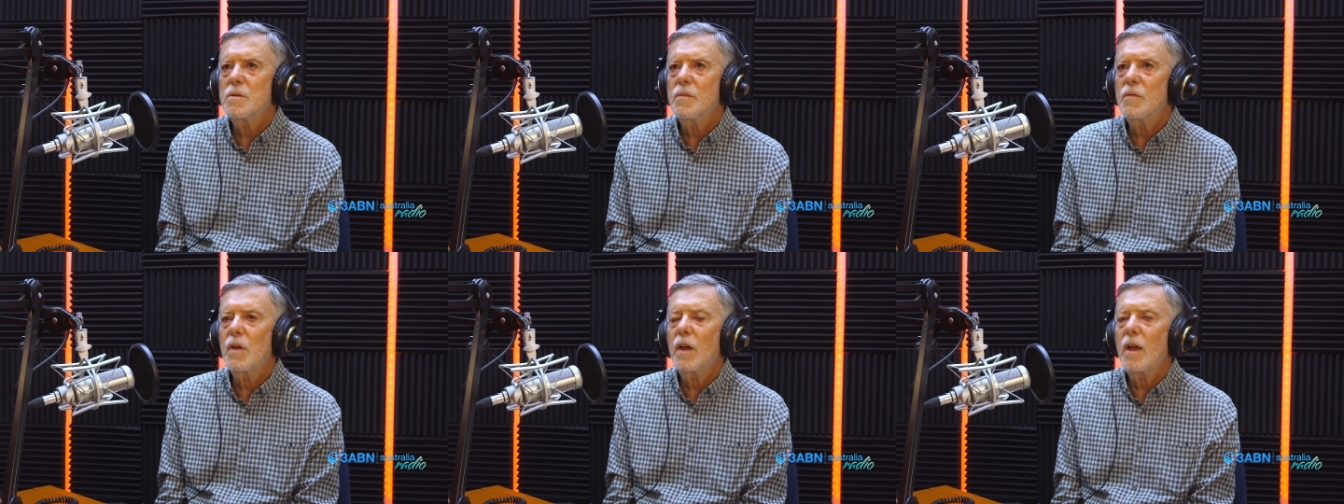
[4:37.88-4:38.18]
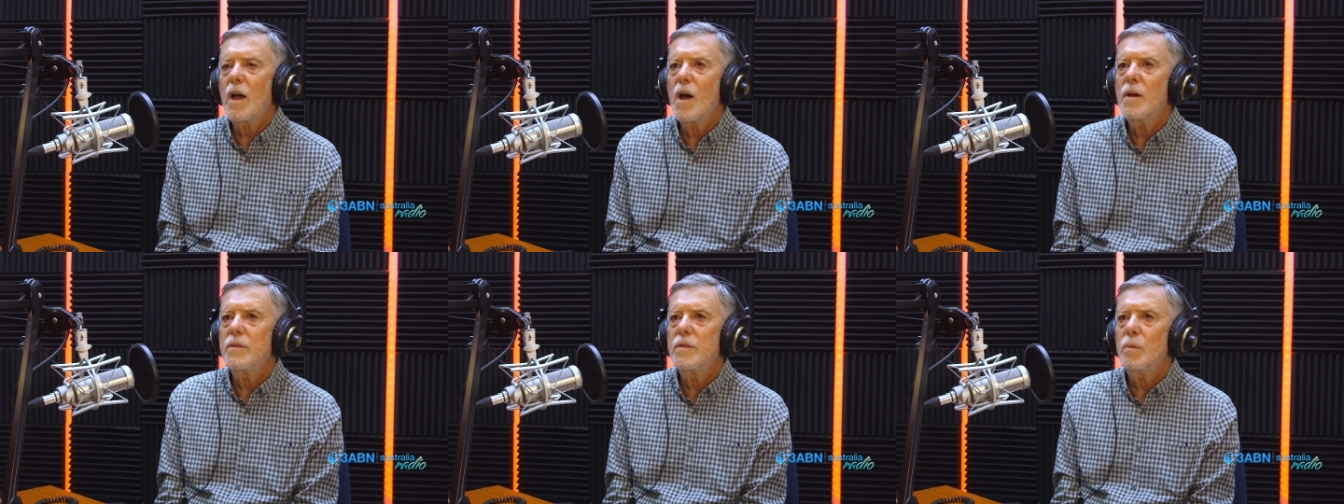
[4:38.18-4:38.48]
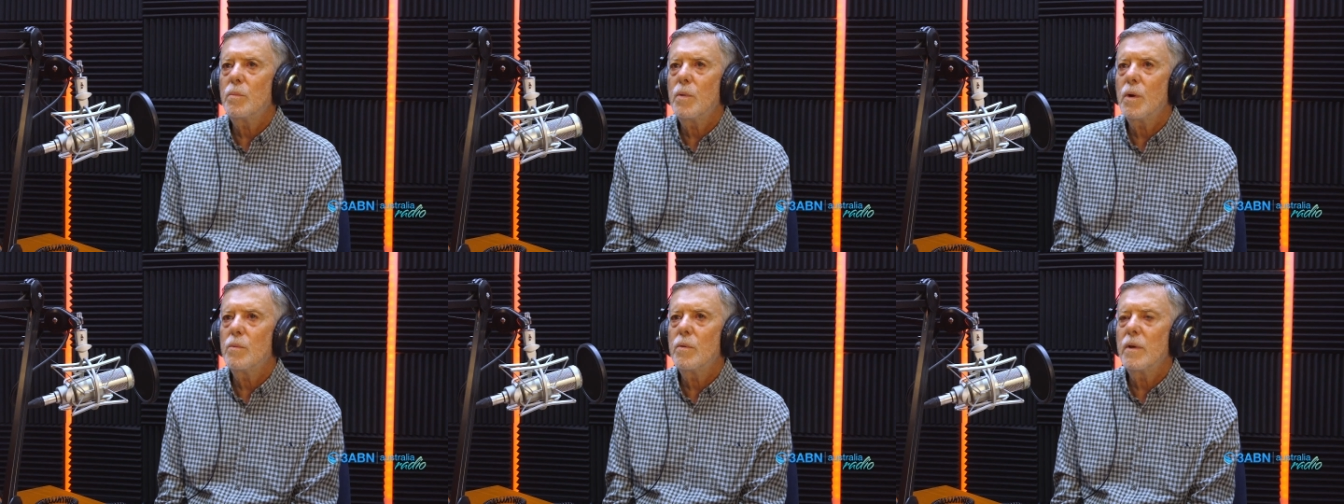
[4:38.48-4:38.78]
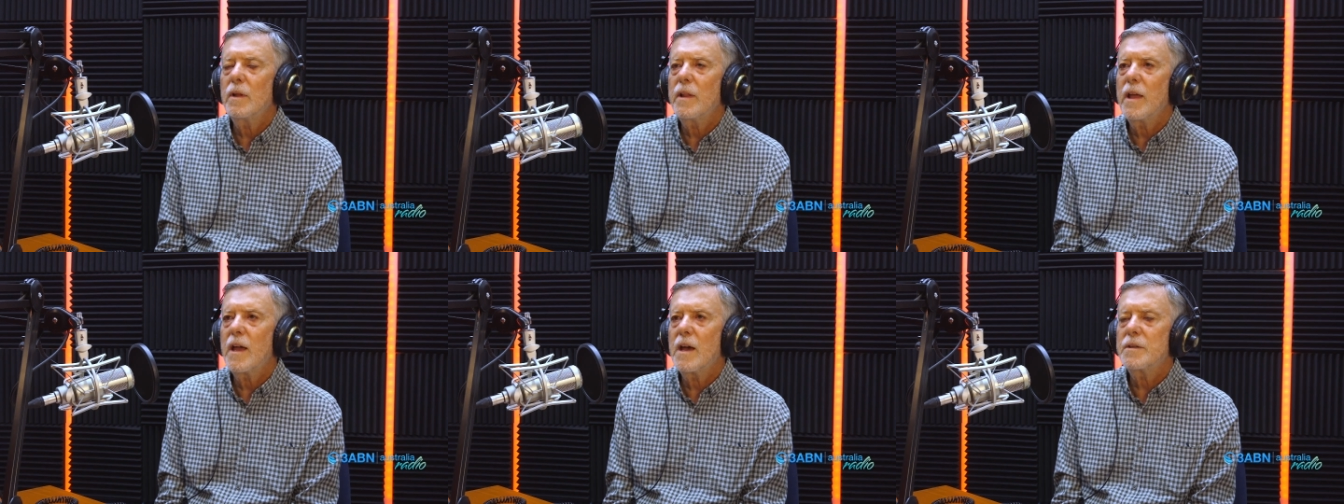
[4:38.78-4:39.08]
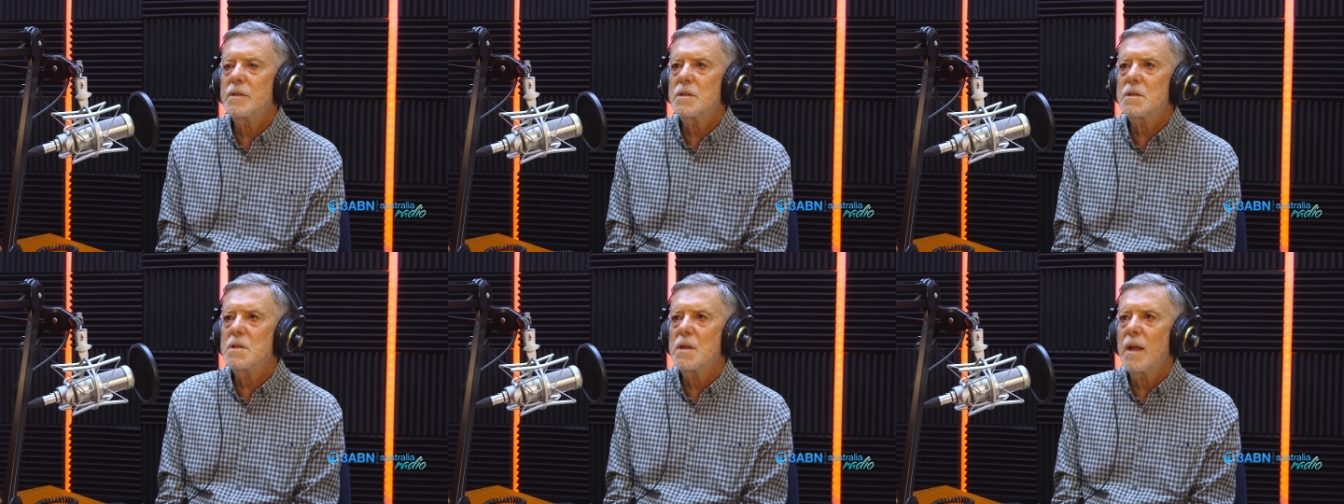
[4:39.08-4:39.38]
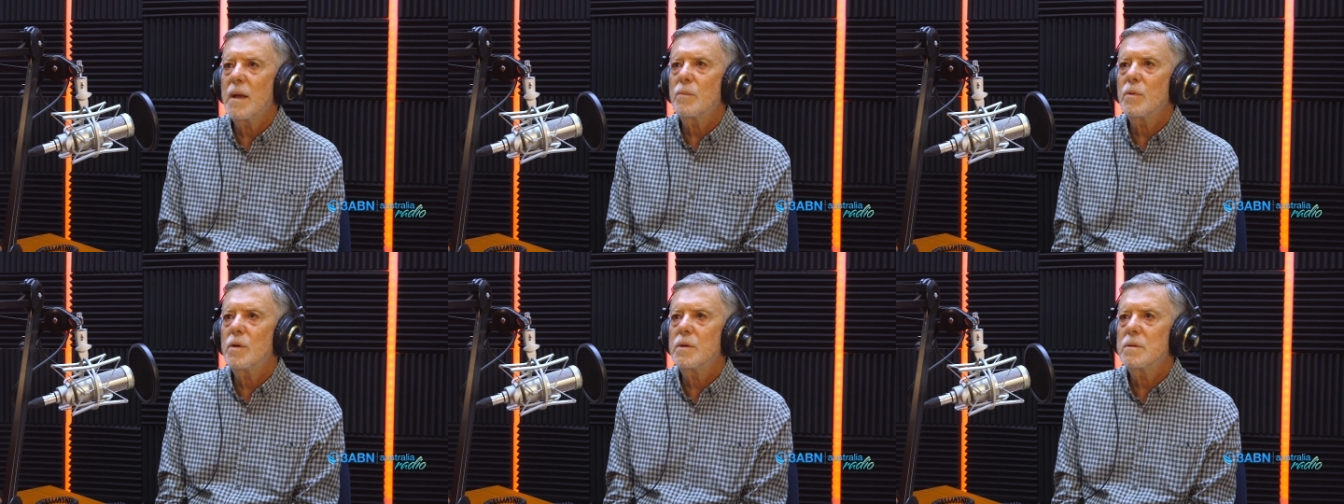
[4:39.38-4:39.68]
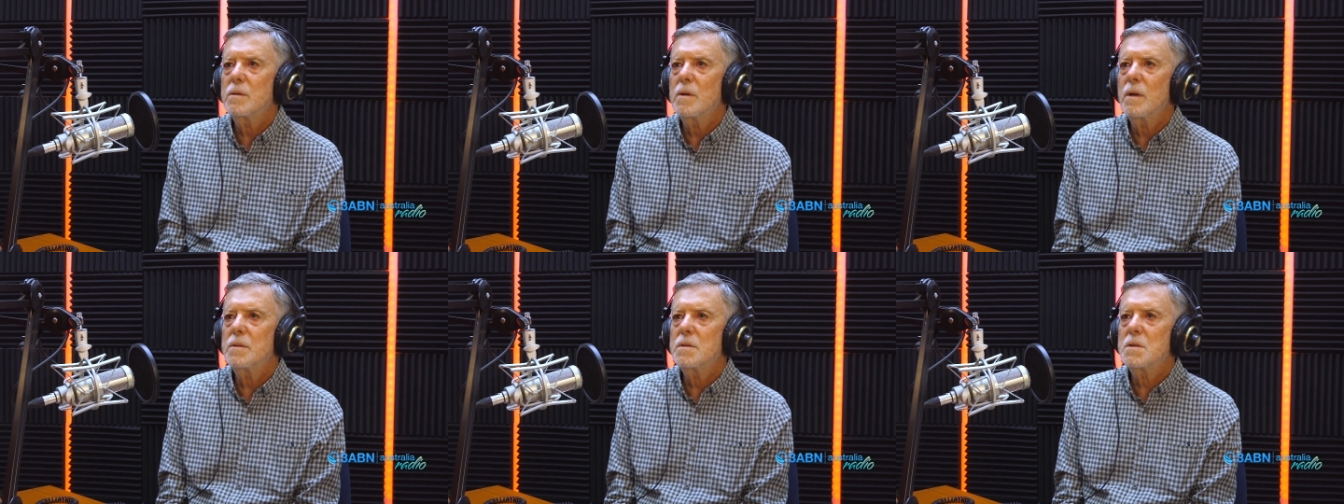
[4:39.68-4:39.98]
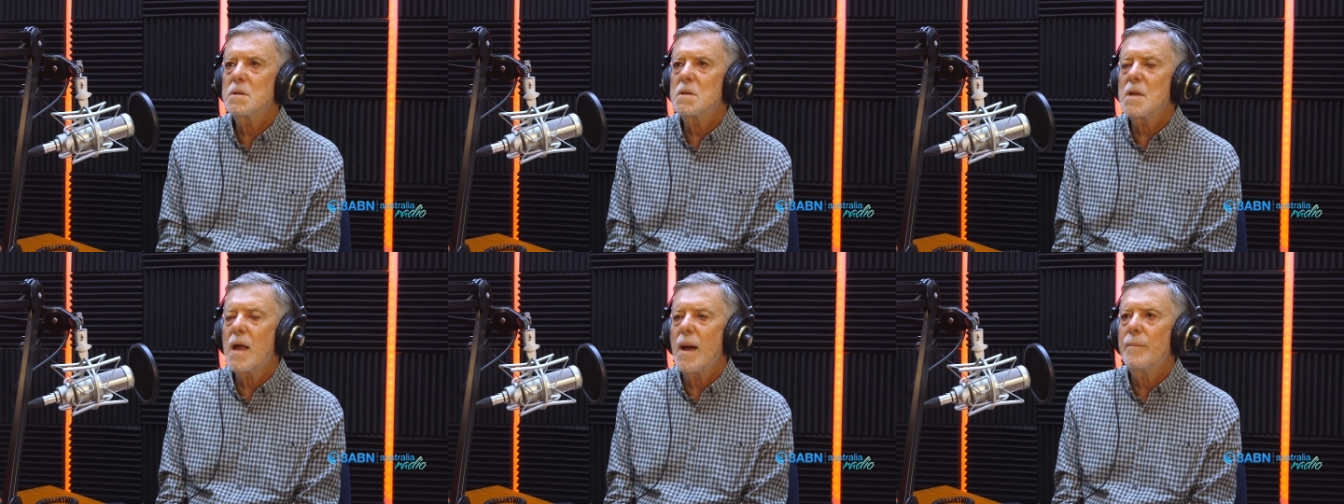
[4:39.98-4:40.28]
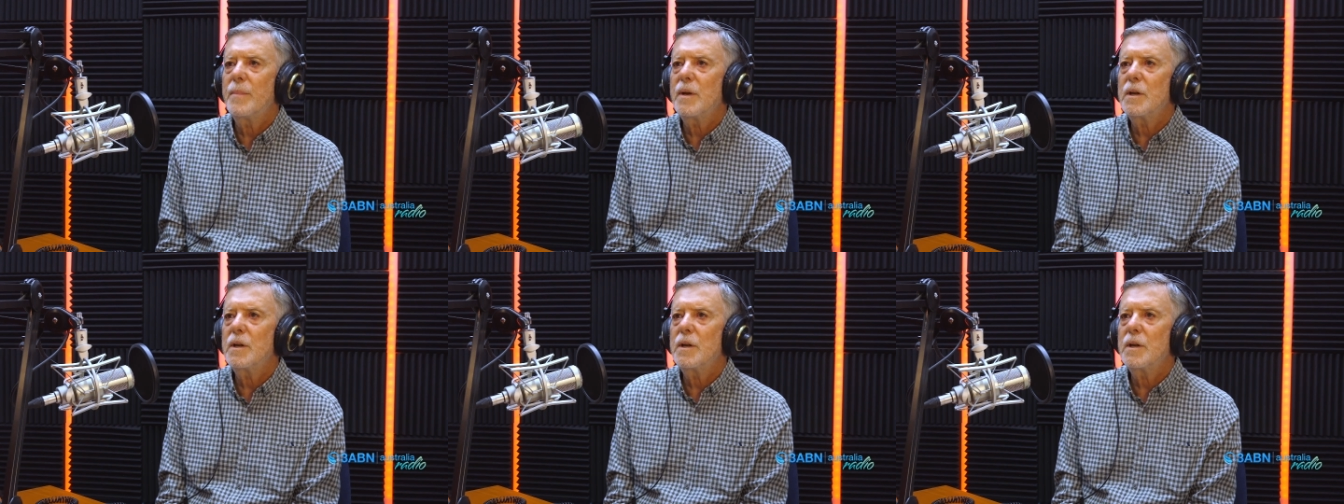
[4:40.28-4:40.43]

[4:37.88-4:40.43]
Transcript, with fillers: of the code that we really understand what it's done,